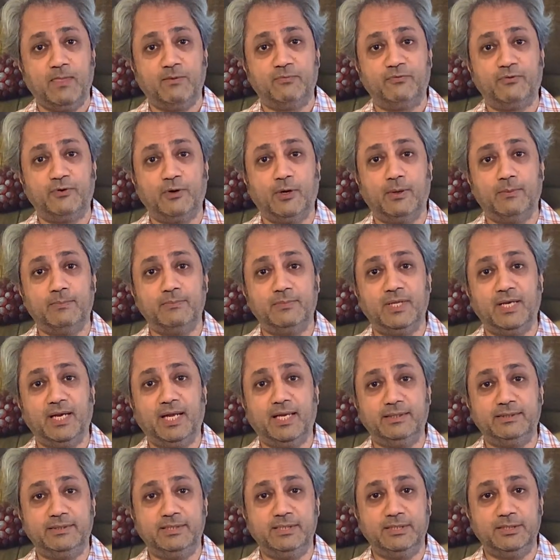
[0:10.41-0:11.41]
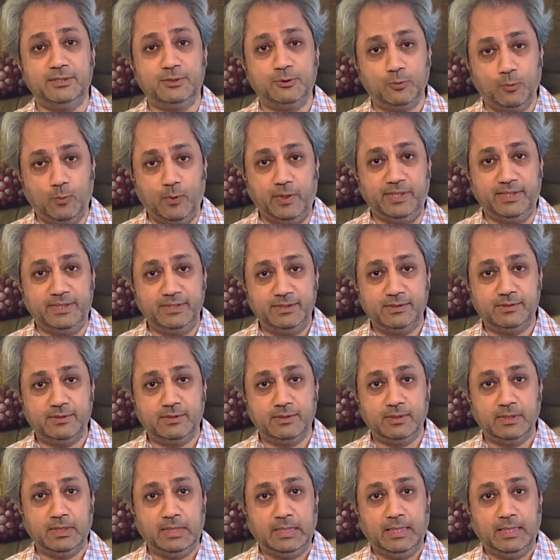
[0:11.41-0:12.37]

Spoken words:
from the 1920s.